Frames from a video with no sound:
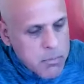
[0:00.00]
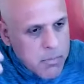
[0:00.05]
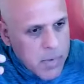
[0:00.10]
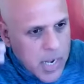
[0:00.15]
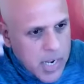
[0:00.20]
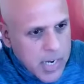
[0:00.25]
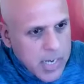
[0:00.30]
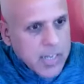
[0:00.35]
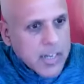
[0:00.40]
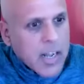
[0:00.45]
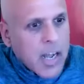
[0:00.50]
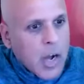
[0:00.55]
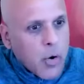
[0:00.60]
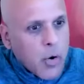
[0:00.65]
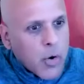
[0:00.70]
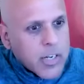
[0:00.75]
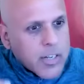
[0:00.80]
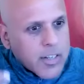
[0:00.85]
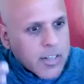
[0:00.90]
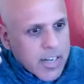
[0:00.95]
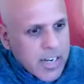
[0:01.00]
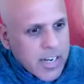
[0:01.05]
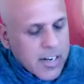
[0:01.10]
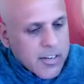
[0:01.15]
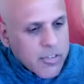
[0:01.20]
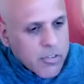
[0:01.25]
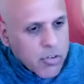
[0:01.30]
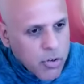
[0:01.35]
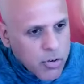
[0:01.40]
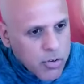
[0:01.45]
mind, how it
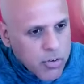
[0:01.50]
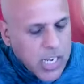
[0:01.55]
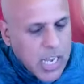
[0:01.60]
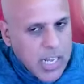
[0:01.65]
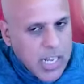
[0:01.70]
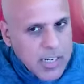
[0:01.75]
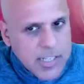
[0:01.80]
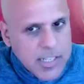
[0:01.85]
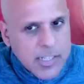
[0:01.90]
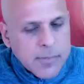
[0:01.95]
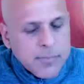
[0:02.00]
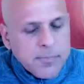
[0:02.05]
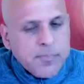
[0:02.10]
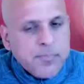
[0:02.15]
creates your reality.